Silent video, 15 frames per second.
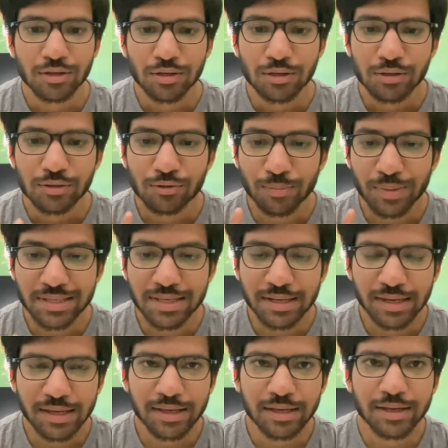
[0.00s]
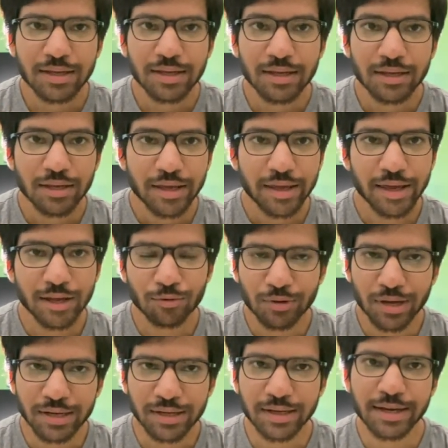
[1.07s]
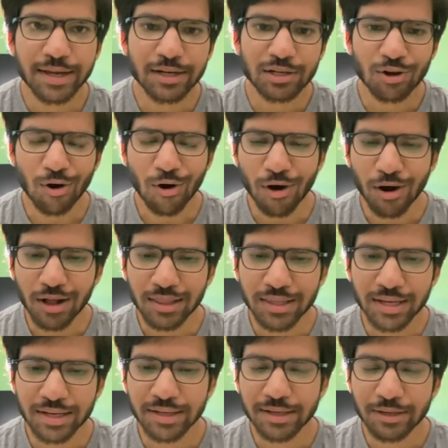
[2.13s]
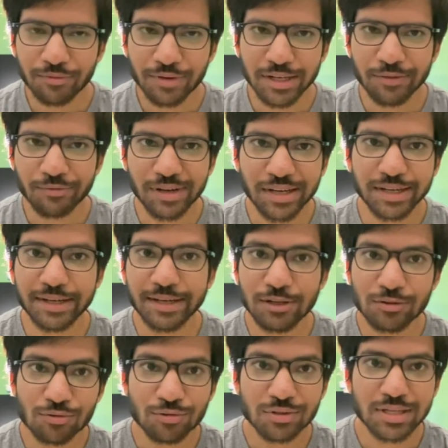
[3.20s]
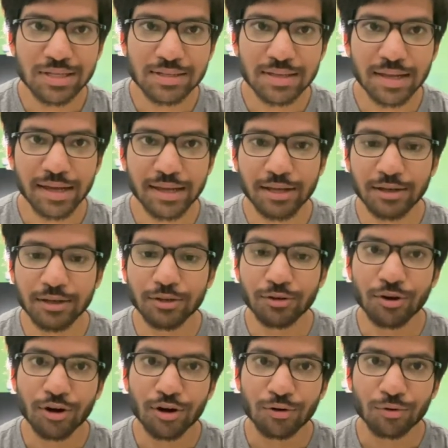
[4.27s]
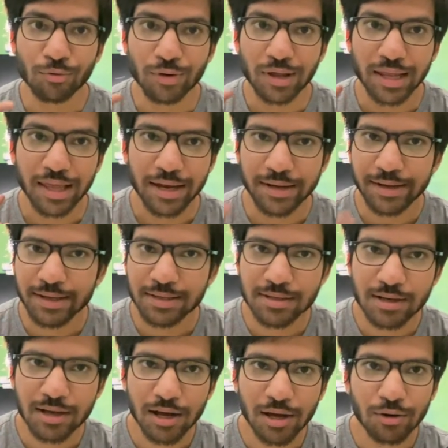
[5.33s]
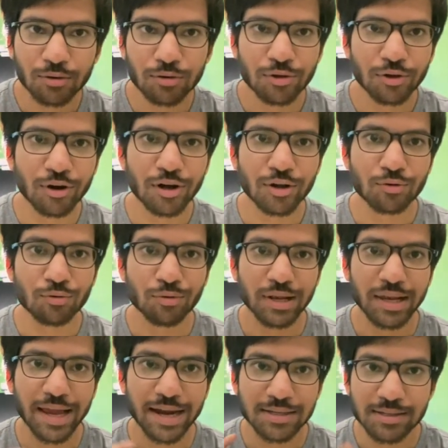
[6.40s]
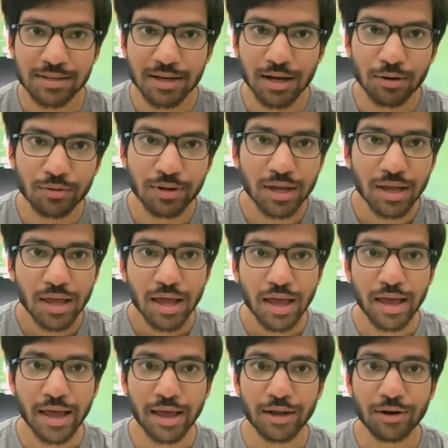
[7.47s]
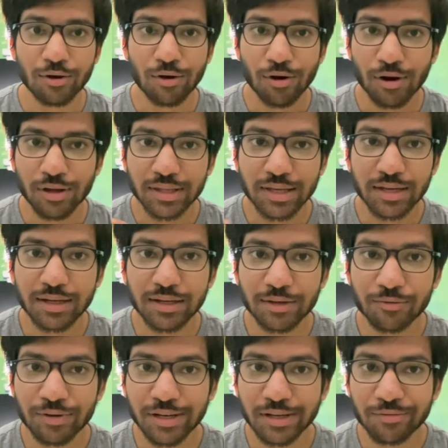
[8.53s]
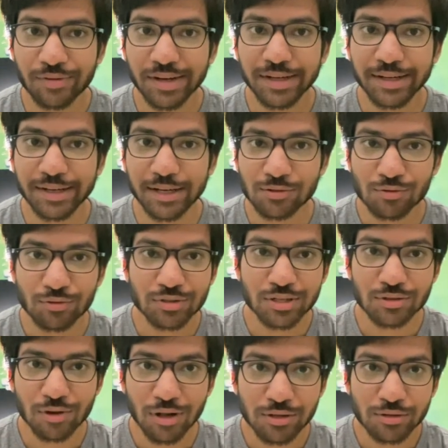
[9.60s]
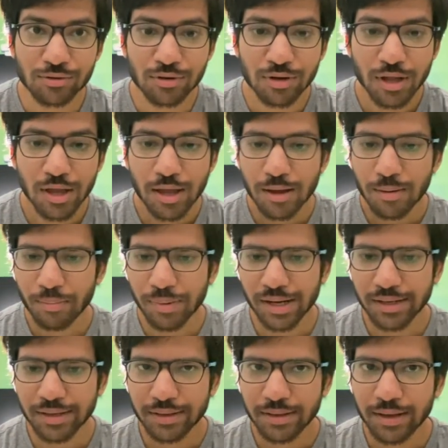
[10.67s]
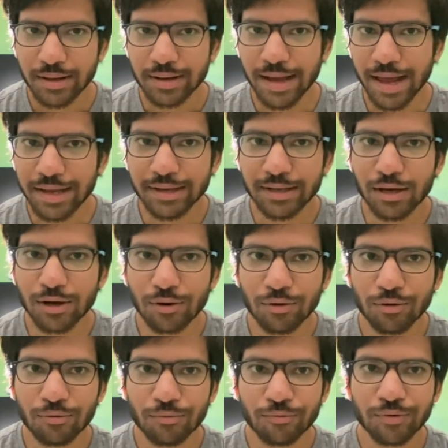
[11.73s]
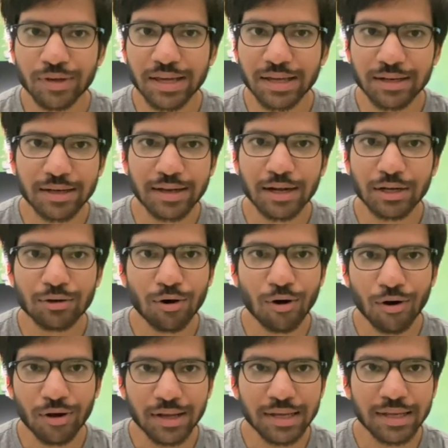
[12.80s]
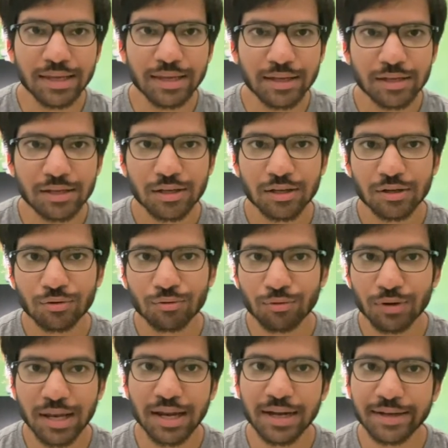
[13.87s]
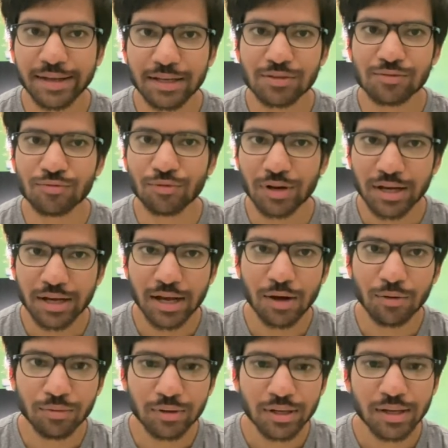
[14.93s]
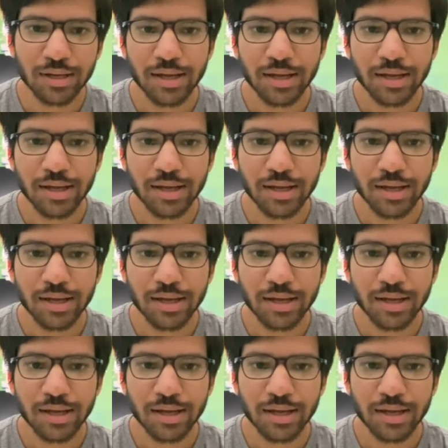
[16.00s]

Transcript: So basically here you can connect all the different data sources like your Google Analytics account, your Google Ads account, and other different data sources also. But right now we can connect only Google Analytics for account.